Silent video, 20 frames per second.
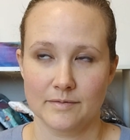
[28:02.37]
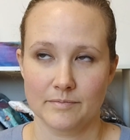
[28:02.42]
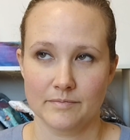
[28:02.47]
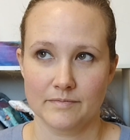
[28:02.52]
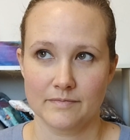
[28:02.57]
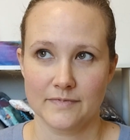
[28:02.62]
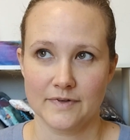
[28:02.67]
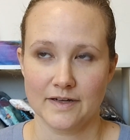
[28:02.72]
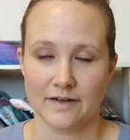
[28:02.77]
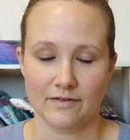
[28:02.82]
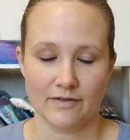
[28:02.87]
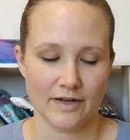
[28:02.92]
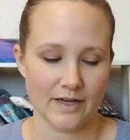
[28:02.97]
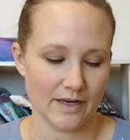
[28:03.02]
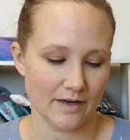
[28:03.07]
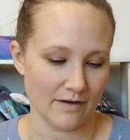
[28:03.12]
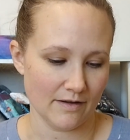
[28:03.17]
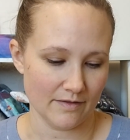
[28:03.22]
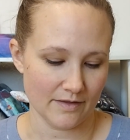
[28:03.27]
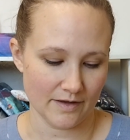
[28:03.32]
I
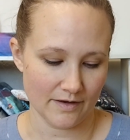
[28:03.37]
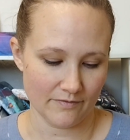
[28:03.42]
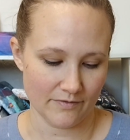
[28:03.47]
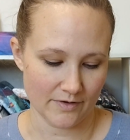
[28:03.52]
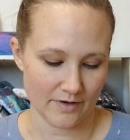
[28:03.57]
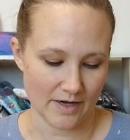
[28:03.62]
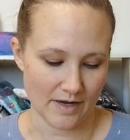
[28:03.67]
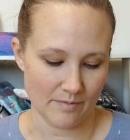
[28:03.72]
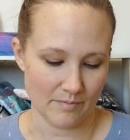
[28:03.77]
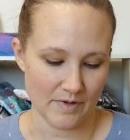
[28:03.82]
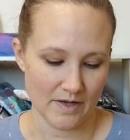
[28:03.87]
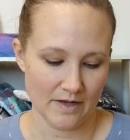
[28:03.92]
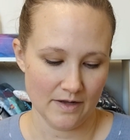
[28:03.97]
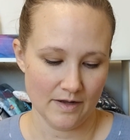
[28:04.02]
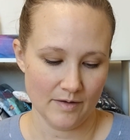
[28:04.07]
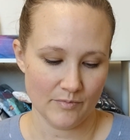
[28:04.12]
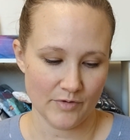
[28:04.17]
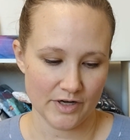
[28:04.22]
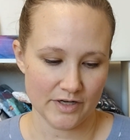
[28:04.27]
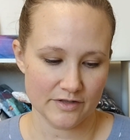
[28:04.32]
cannot think of her name.
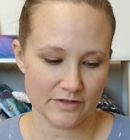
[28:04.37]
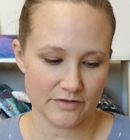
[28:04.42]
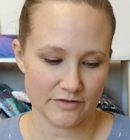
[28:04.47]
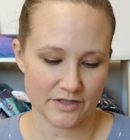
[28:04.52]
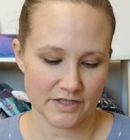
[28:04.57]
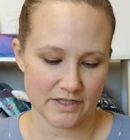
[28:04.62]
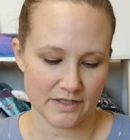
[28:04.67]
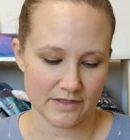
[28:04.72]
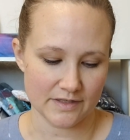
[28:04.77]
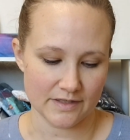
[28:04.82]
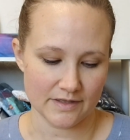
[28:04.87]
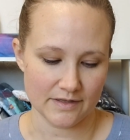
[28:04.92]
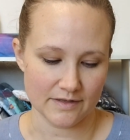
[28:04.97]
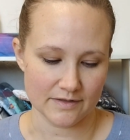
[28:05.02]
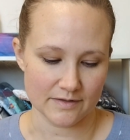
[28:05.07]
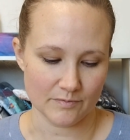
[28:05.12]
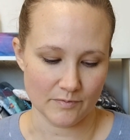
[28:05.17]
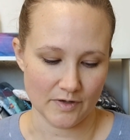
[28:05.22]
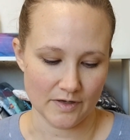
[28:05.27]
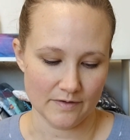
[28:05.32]
Pretty sure she did
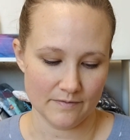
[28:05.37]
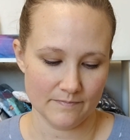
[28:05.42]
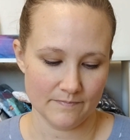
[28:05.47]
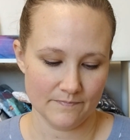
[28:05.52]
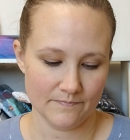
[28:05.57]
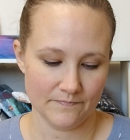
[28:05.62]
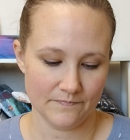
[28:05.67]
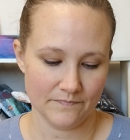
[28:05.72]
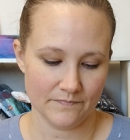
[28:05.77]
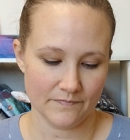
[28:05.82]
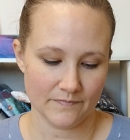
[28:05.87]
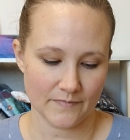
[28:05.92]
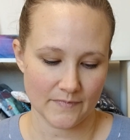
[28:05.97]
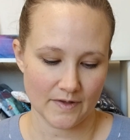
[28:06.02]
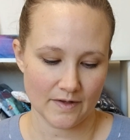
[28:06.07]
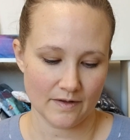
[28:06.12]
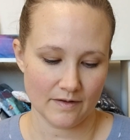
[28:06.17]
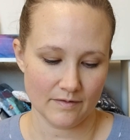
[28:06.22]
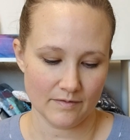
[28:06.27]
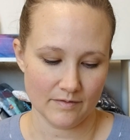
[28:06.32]
this one.
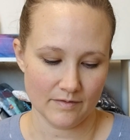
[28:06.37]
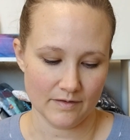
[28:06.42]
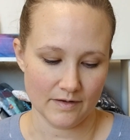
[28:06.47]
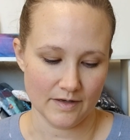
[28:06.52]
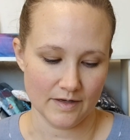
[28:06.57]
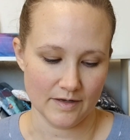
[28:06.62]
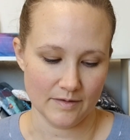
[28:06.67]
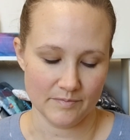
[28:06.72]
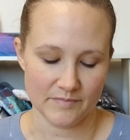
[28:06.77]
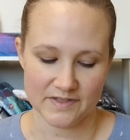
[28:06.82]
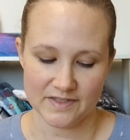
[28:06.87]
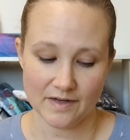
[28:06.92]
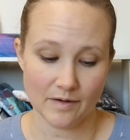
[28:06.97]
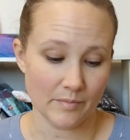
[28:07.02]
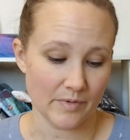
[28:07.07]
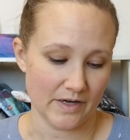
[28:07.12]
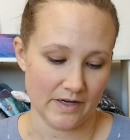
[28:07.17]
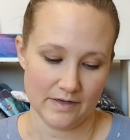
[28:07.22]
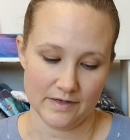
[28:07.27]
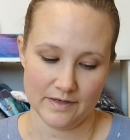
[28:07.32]

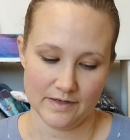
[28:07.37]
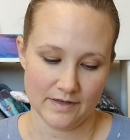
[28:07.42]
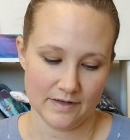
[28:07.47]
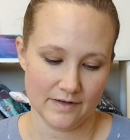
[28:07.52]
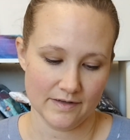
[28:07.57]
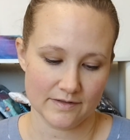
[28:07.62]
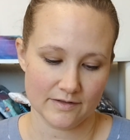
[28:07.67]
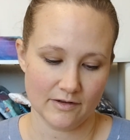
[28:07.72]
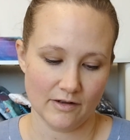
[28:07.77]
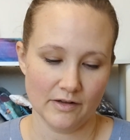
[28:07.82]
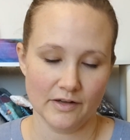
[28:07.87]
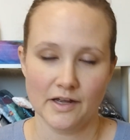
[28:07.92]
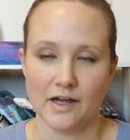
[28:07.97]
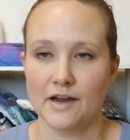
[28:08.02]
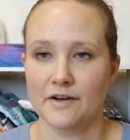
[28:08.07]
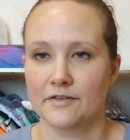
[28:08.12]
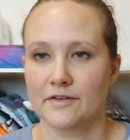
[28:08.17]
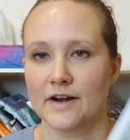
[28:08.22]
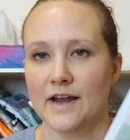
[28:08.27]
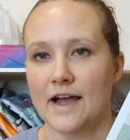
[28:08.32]
Somebody did it. It's called
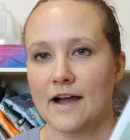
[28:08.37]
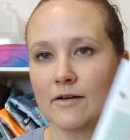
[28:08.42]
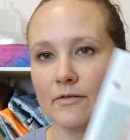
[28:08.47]
100